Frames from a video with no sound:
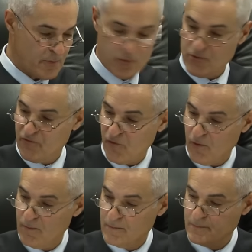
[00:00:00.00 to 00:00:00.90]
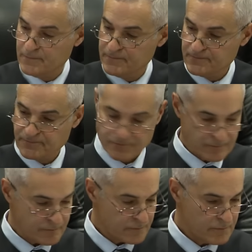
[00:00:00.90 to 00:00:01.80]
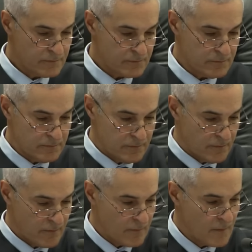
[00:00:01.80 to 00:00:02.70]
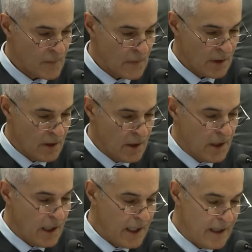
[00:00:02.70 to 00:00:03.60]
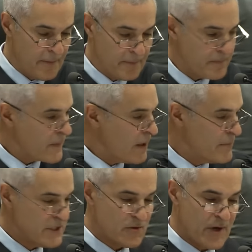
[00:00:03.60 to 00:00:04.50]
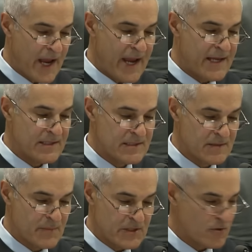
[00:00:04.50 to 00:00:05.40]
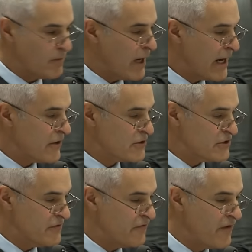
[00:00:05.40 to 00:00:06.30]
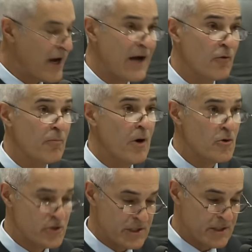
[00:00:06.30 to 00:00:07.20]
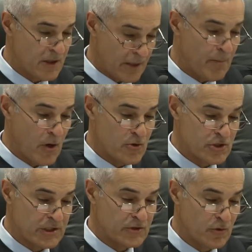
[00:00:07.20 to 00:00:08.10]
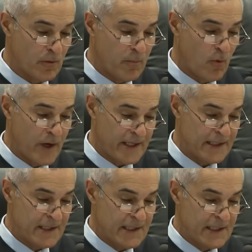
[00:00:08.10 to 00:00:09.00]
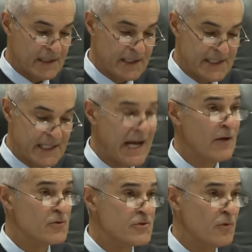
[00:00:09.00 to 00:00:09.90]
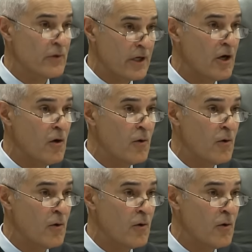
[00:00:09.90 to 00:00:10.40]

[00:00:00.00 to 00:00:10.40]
the judge said uh, in court that look i am hearing he was he's been a model citizen in jail he's not been a behavioral um, issue for the people in the jail he's